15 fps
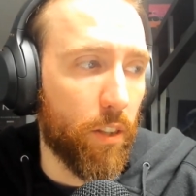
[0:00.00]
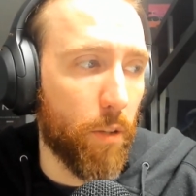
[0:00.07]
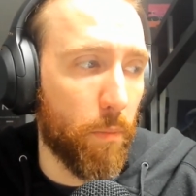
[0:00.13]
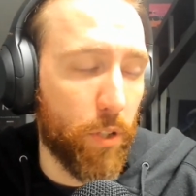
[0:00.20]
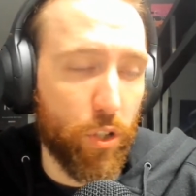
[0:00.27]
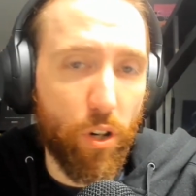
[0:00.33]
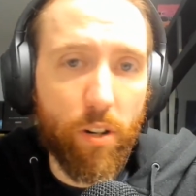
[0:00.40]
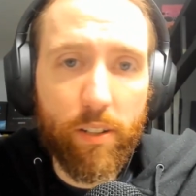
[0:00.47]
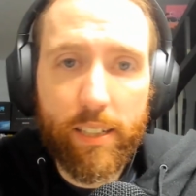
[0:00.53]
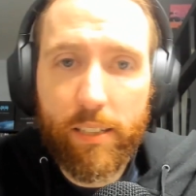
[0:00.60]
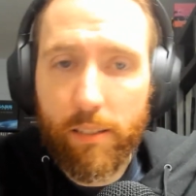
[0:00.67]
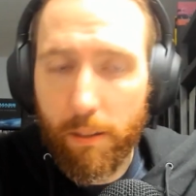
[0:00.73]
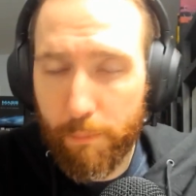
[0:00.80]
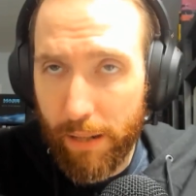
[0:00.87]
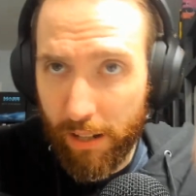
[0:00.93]
The
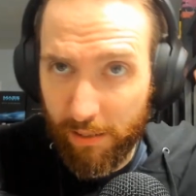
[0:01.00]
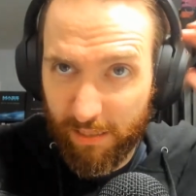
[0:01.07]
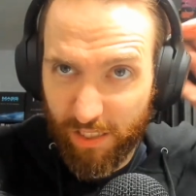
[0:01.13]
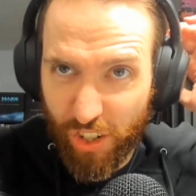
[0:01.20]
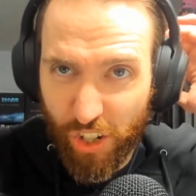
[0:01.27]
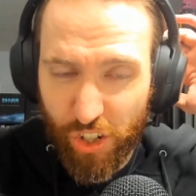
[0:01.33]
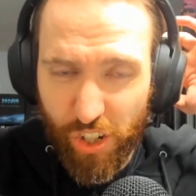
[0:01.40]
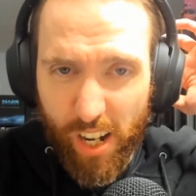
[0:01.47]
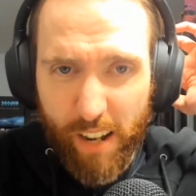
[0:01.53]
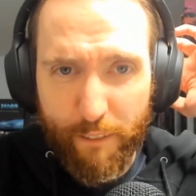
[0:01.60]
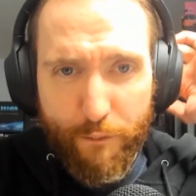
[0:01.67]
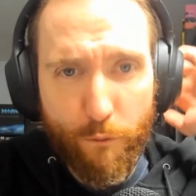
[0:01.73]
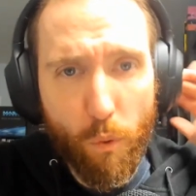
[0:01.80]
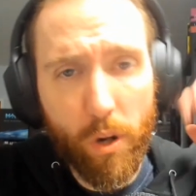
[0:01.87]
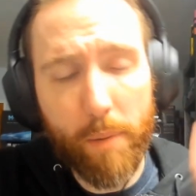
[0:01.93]
majority, about just shy
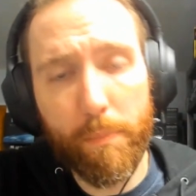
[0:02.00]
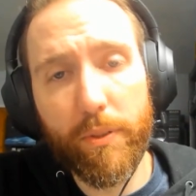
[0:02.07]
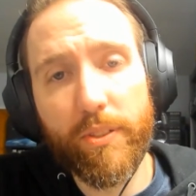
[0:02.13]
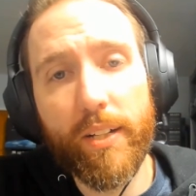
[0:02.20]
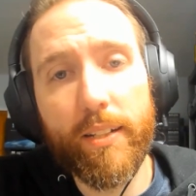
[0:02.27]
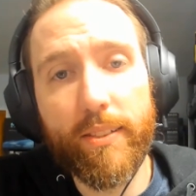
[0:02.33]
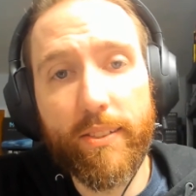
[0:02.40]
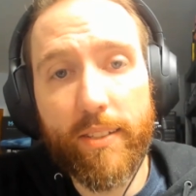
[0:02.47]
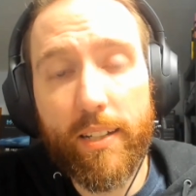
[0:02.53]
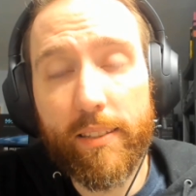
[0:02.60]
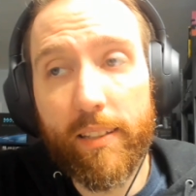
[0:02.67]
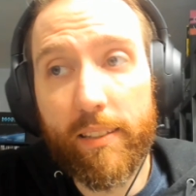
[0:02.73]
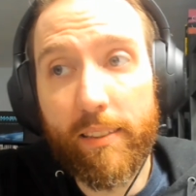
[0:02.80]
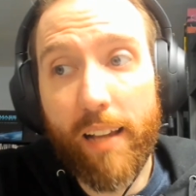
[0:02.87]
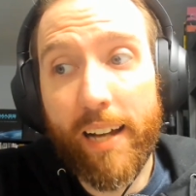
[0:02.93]
of 40%,
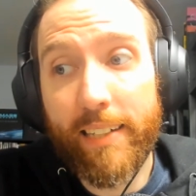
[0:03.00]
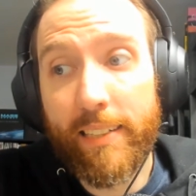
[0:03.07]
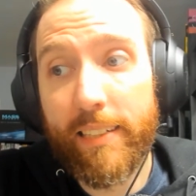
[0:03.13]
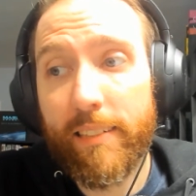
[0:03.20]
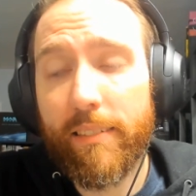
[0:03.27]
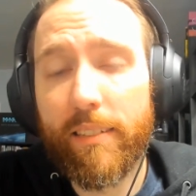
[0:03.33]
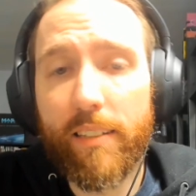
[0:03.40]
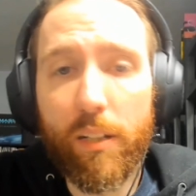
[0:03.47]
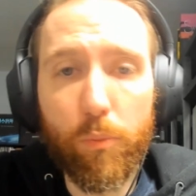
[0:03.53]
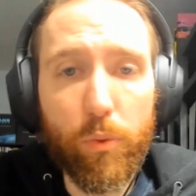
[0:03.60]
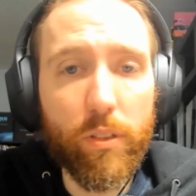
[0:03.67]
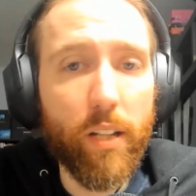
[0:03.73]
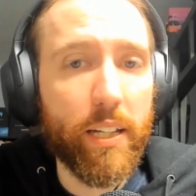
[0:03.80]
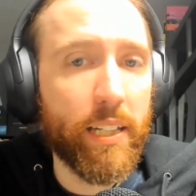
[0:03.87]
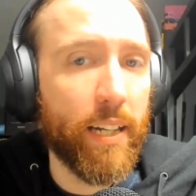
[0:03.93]
said that ideally they
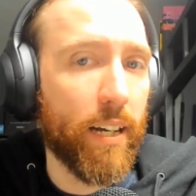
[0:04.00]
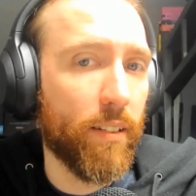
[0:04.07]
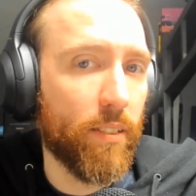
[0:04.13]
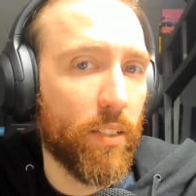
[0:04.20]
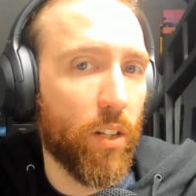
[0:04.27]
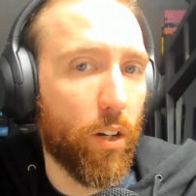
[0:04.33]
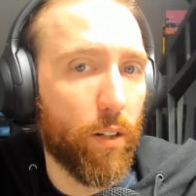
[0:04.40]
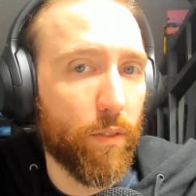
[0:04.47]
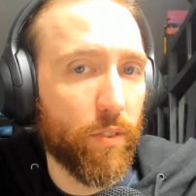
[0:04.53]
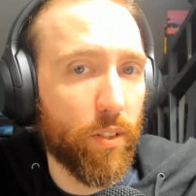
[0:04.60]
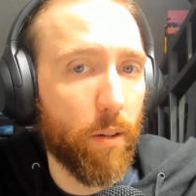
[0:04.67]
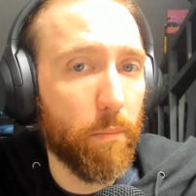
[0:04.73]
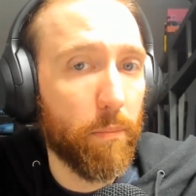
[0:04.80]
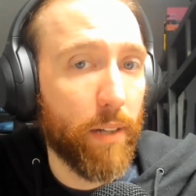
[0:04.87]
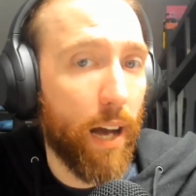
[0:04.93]
would like an LTR of
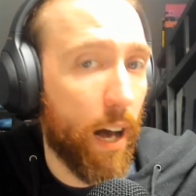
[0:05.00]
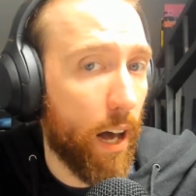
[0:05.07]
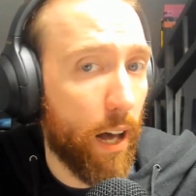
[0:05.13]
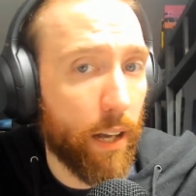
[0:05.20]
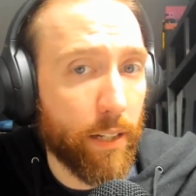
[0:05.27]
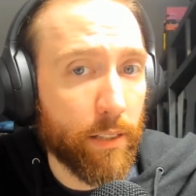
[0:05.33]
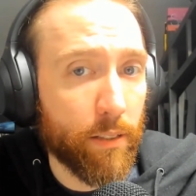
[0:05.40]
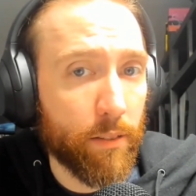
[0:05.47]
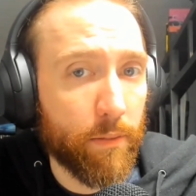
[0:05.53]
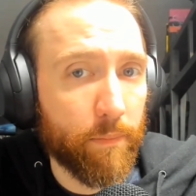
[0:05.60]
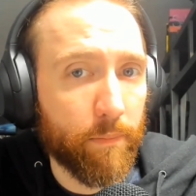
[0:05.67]
some kind.